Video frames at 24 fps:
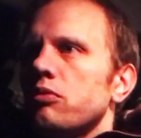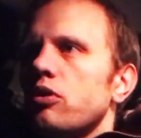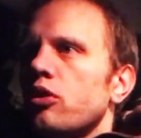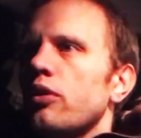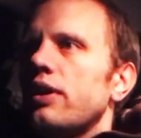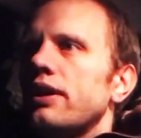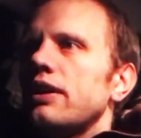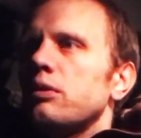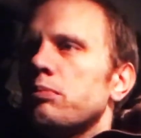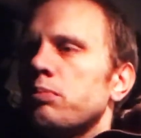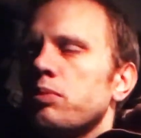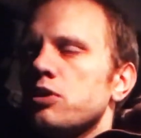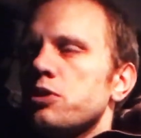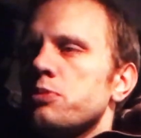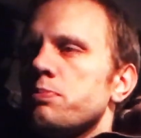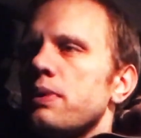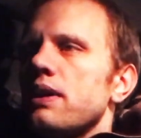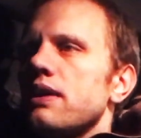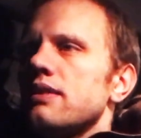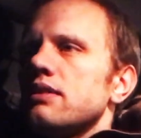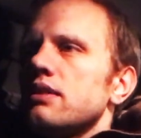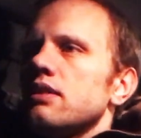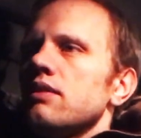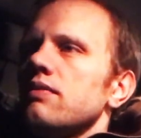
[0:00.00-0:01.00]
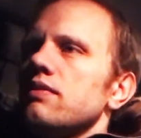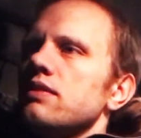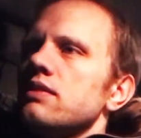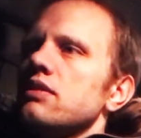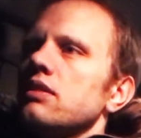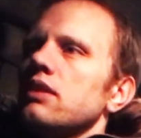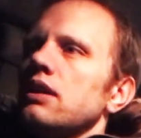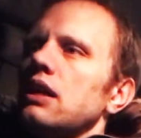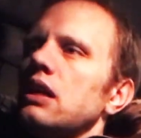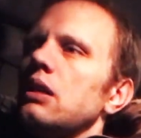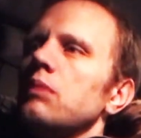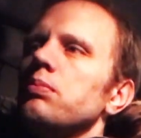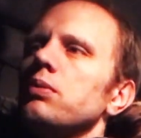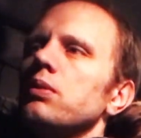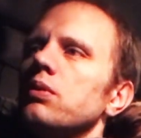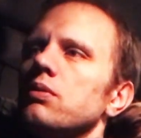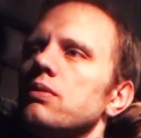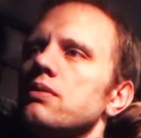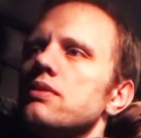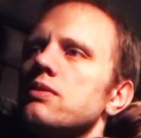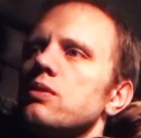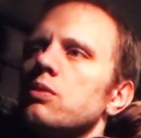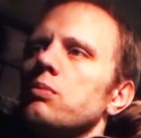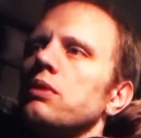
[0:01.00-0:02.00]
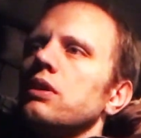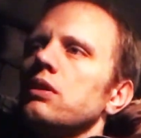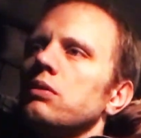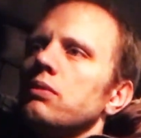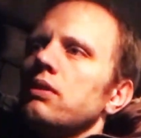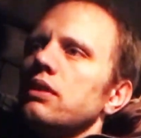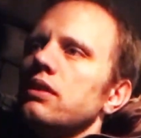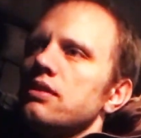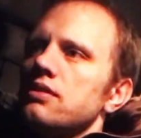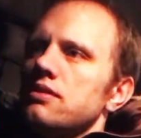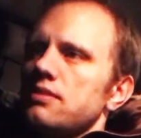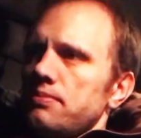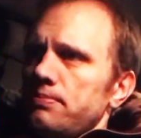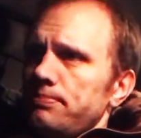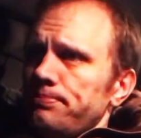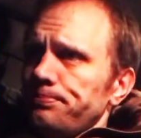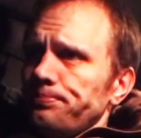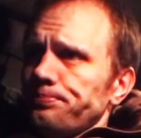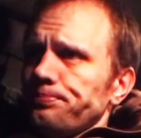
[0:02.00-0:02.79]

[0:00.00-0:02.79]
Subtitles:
greater perspective is going to help you in so many ways.